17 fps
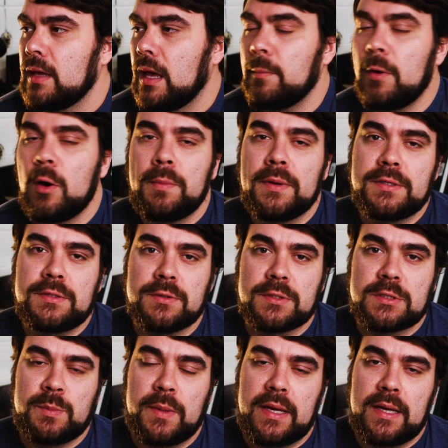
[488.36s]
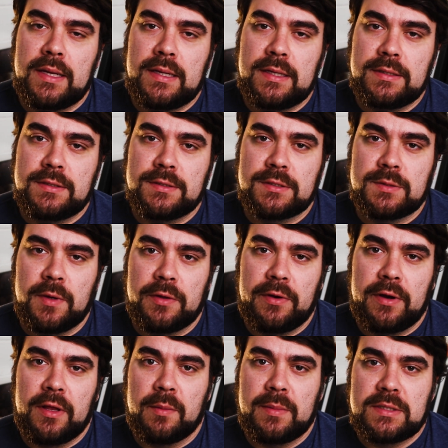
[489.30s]
I'm hoping to expand into some
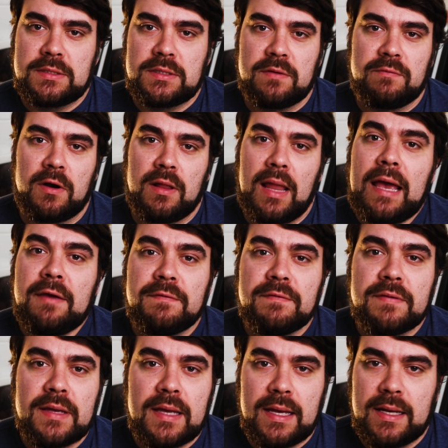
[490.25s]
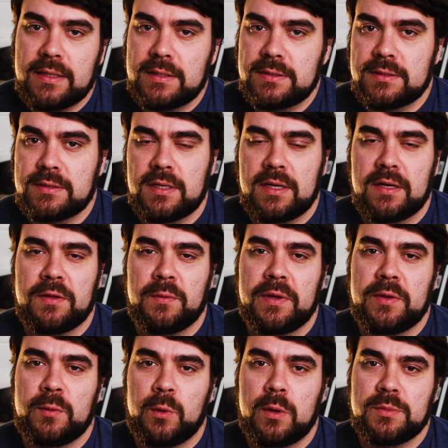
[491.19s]
other elements of our life as the
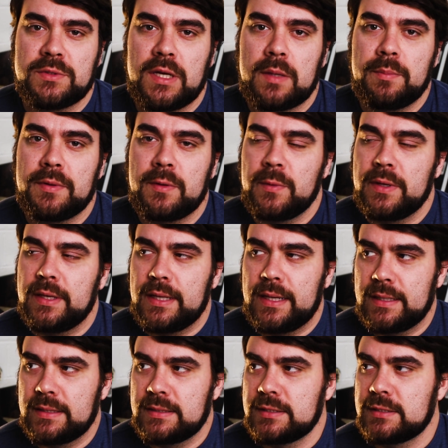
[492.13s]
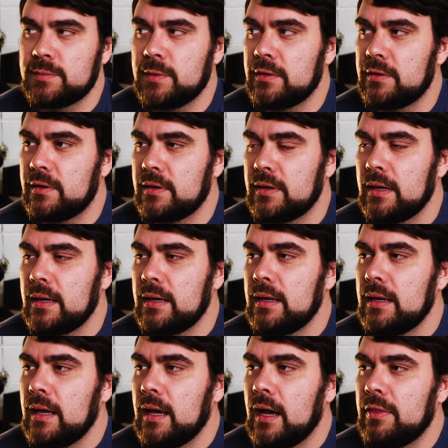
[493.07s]
weather warms up and we get into some other
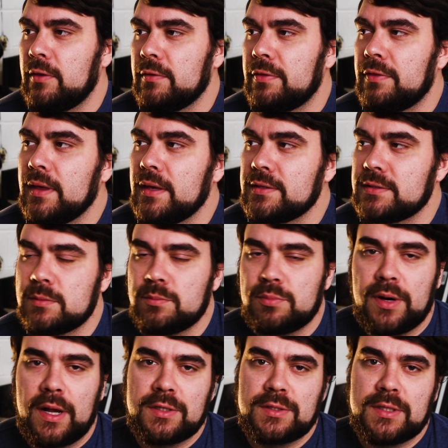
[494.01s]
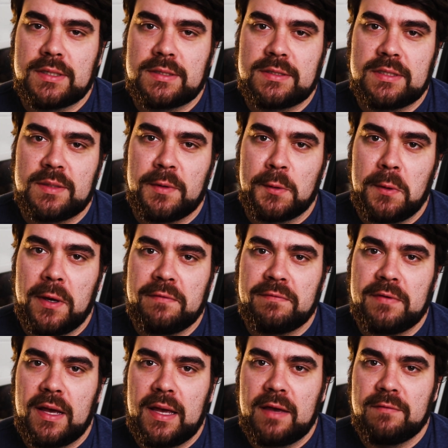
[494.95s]
things and projects that my
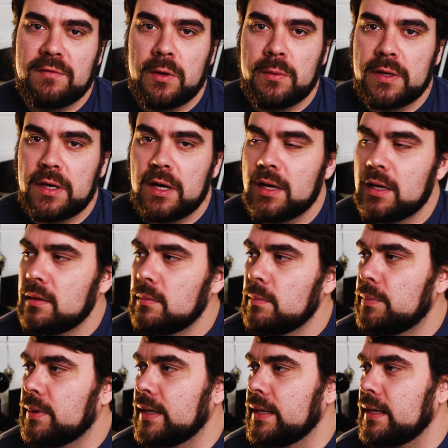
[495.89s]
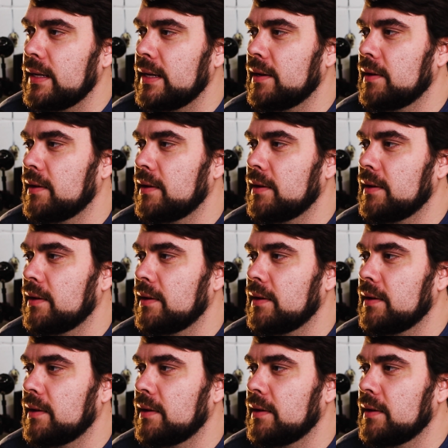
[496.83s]
wife and I have going on. But